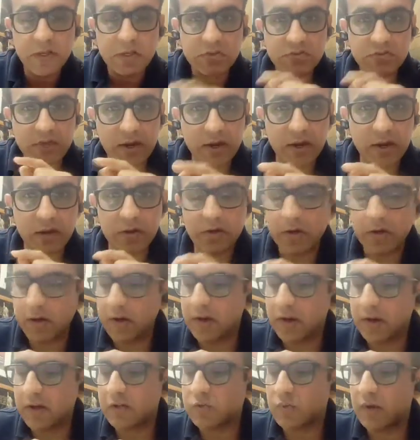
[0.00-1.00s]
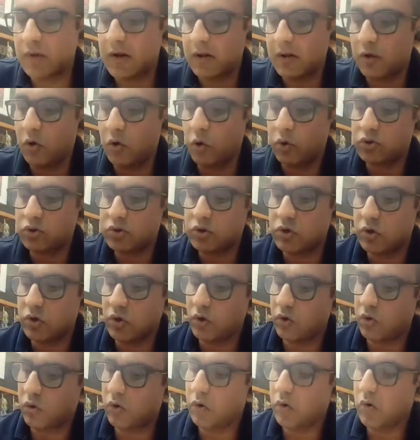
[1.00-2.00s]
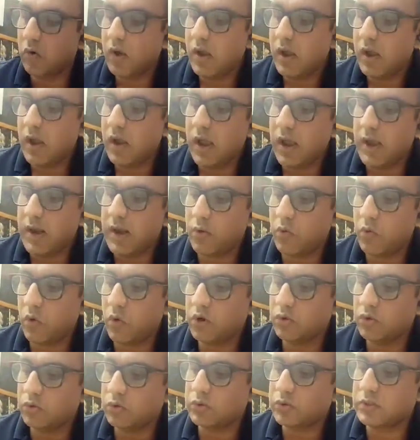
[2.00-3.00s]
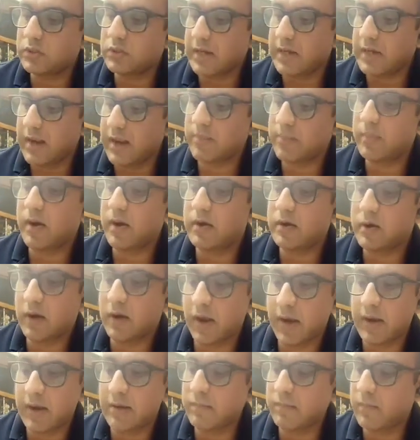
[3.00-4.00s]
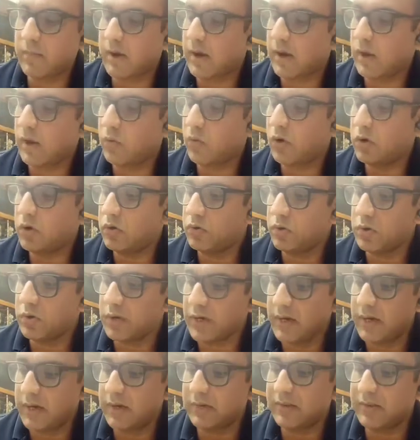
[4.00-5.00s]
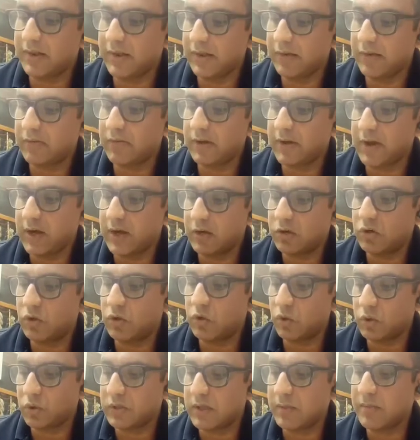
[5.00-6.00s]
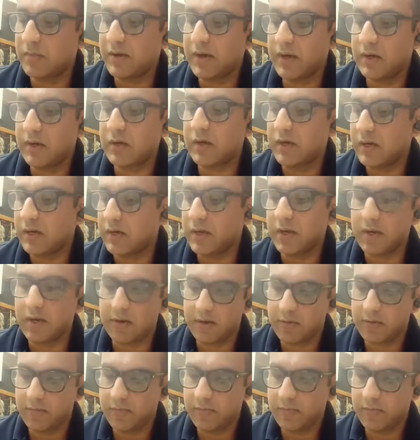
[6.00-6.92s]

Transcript: Second reading is when I go slow and I want to take my time and I want to read things and get to know them in detail.